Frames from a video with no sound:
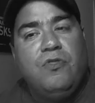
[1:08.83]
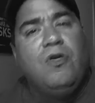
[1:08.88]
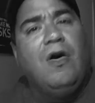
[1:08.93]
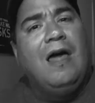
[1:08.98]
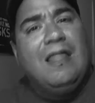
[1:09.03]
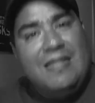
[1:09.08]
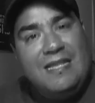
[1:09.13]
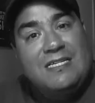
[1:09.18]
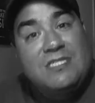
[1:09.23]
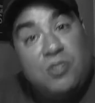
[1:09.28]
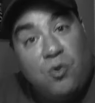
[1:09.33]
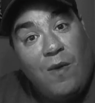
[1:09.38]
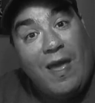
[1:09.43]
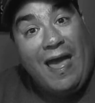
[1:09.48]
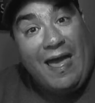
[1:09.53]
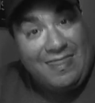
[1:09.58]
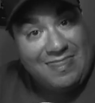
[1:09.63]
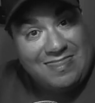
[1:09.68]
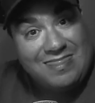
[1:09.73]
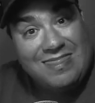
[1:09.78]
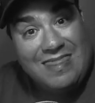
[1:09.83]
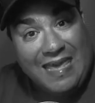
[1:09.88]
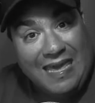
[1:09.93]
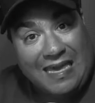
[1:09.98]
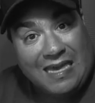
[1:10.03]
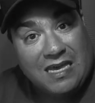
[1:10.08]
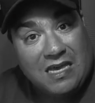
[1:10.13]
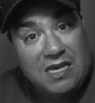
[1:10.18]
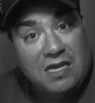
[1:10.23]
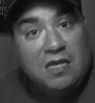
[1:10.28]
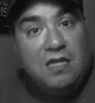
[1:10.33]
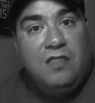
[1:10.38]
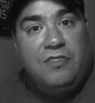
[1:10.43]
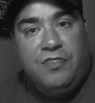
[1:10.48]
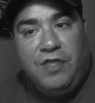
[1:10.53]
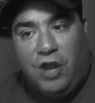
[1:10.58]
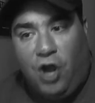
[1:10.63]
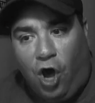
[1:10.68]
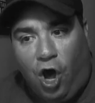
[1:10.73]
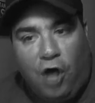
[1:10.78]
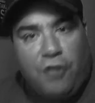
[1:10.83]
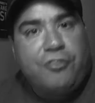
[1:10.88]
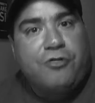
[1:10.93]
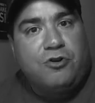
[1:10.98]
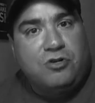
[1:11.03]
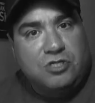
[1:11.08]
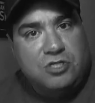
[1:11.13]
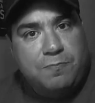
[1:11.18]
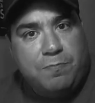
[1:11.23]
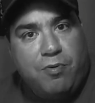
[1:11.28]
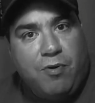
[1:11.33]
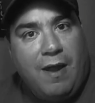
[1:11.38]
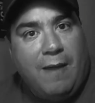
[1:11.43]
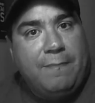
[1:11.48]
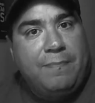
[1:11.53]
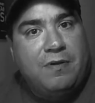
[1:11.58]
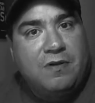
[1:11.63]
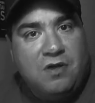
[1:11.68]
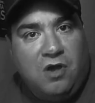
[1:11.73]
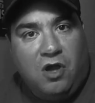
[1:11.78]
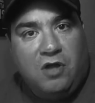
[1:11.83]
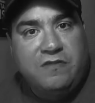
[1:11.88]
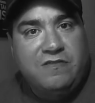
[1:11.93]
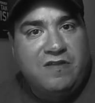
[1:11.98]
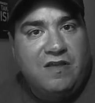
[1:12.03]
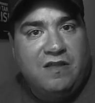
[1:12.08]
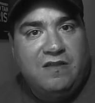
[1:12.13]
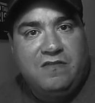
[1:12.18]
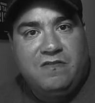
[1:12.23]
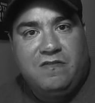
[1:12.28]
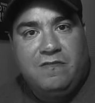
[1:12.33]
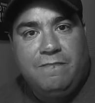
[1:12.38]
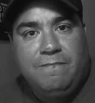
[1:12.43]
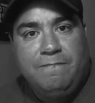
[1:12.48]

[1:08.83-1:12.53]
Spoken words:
at least the way I think that authors prep content.